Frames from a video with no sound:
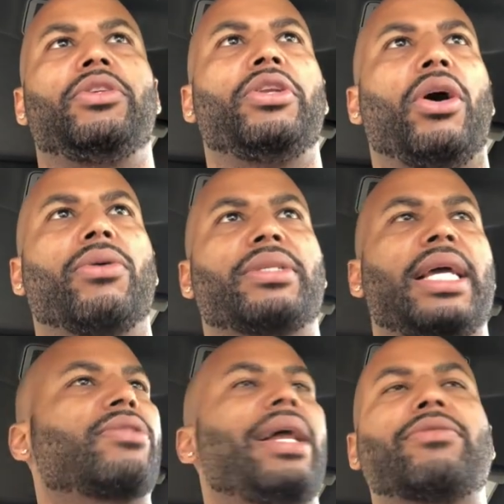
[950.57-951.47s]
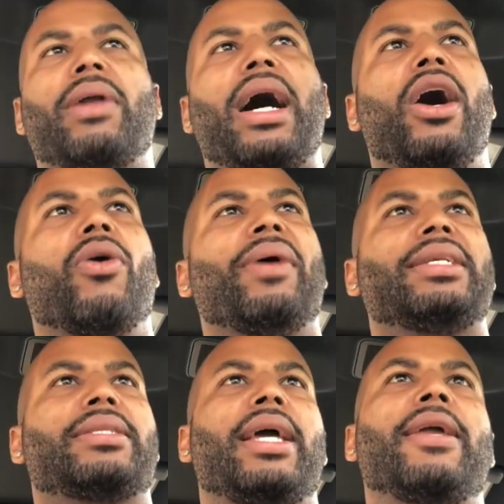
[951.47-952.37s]
You know what I'm saying? So that's what I
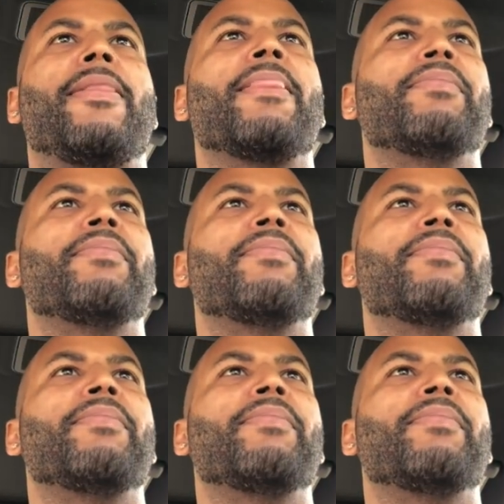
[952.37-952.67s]
always say.